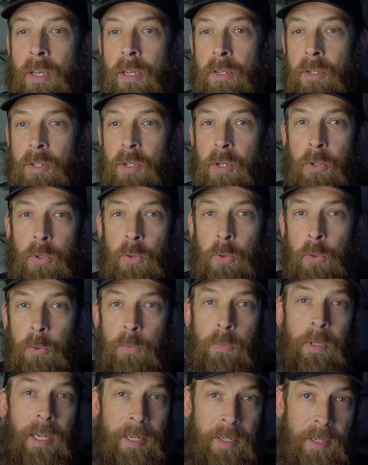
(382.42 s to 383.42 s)
So,
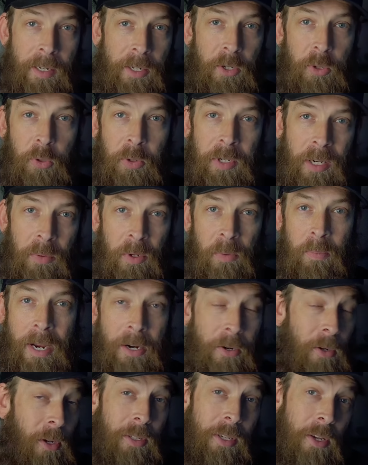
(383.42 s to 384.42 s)
like I said, story time with
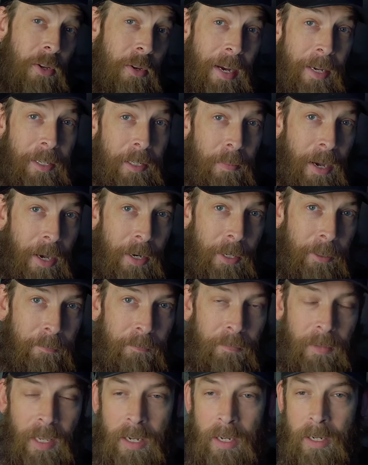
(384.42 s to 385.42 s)
Michael. I'll tell you guys about
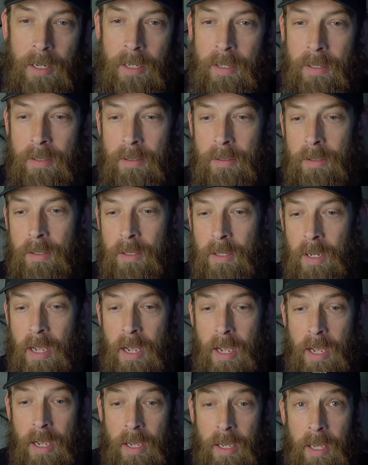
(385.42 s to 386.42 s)
it. Uh,
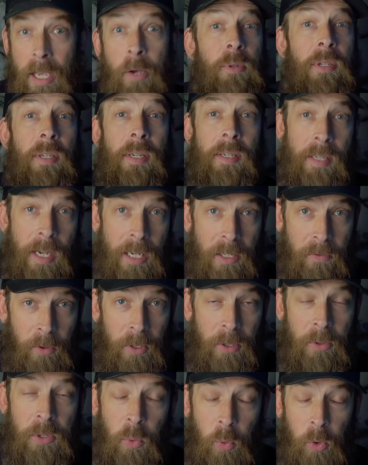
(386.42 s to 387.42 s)
it was successful.
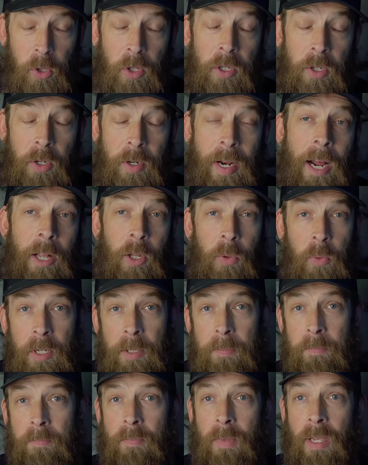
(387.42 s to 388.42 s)
It was a really good Halloween,
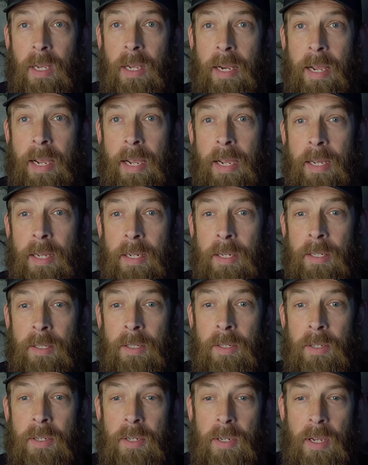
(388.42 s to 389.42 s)

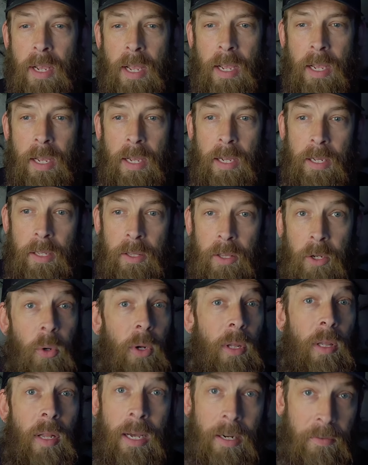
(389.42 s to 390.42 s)
and there were a
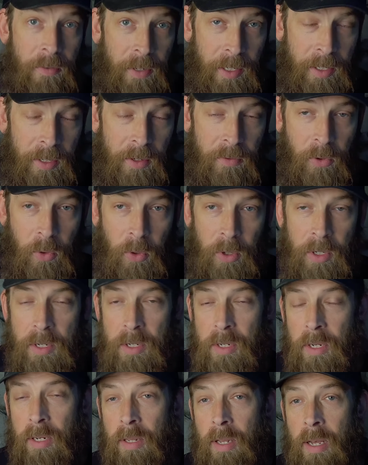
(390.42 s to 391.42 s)
lot of kids, of
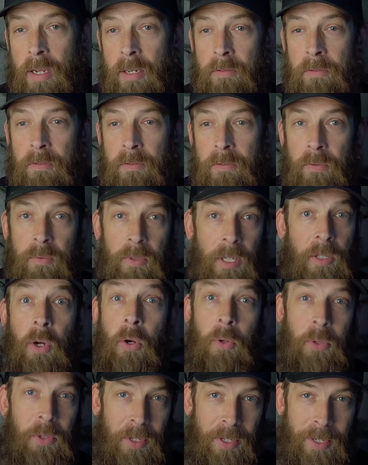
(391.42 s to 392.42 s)
course, and a lot of
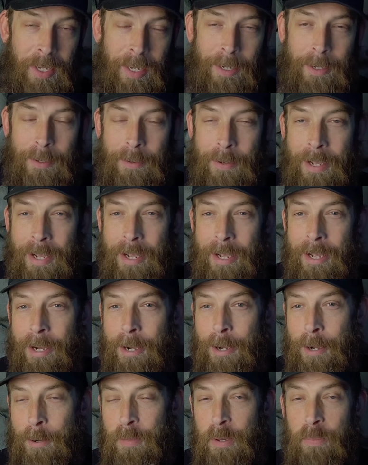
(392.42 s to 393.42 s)
adults, and
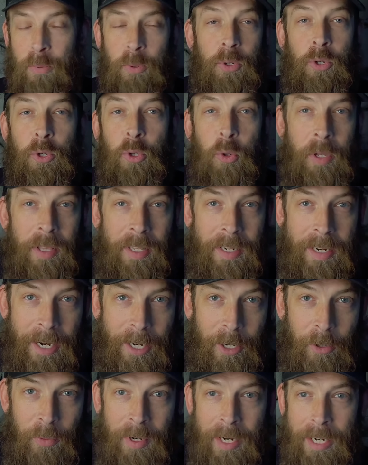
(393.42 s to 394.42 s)
uh, people enjoyed the
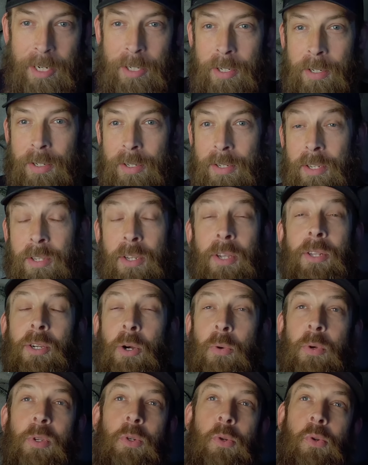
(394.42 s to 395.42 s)
decorations. It's, it's
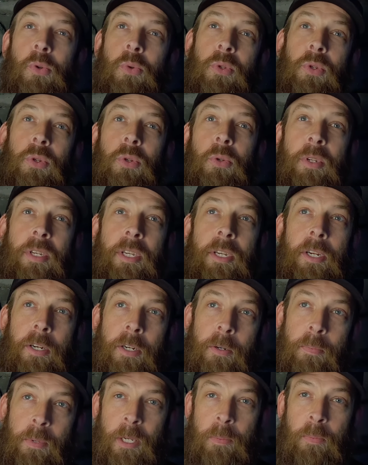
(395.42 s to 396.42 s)
always cool too to
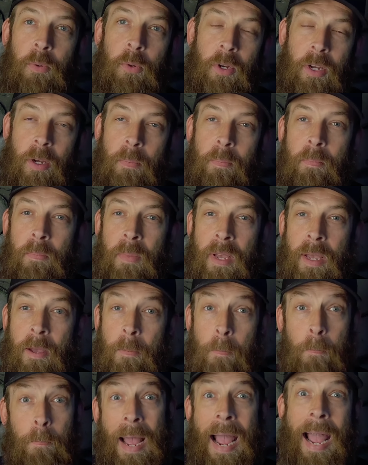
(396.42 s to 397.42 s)
hear people come
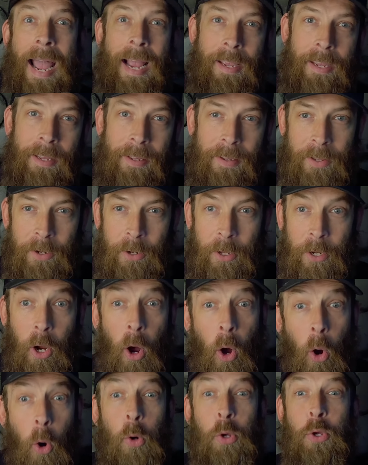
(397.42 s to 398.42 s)
back and they're like,
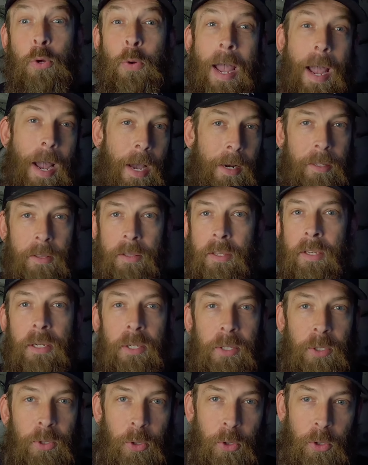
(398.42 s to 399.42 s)
"Oh, you added
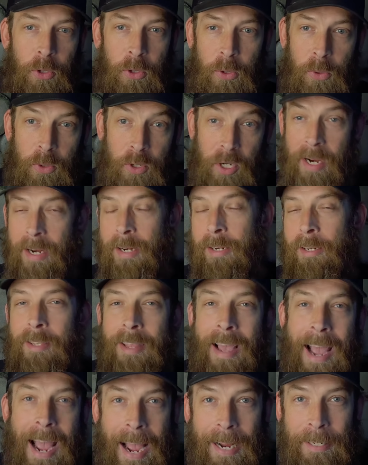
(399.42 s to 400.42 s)
this or you changed
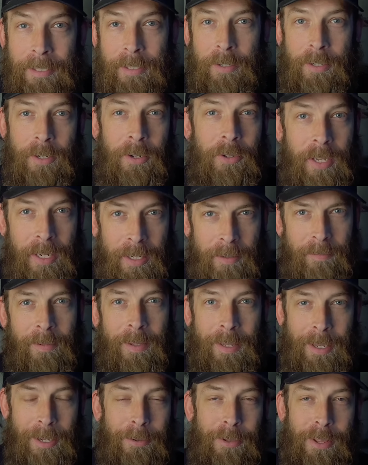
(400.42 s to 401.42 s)
that." You know, they
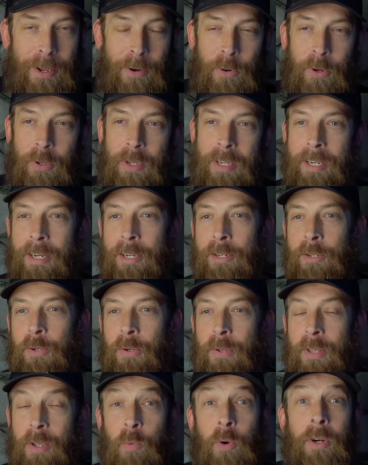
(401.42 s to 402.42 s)
they they really get into it
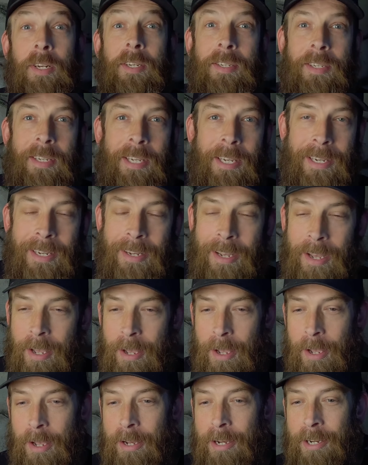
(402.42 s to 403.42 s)
and they want to see
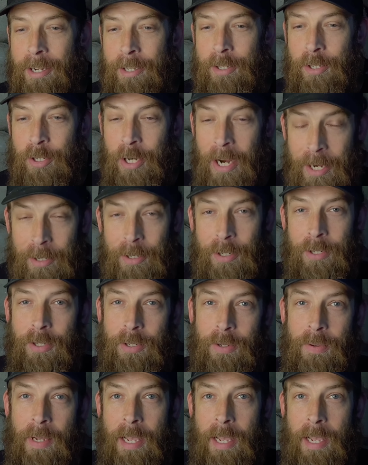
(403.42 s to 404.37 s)
uh, the changes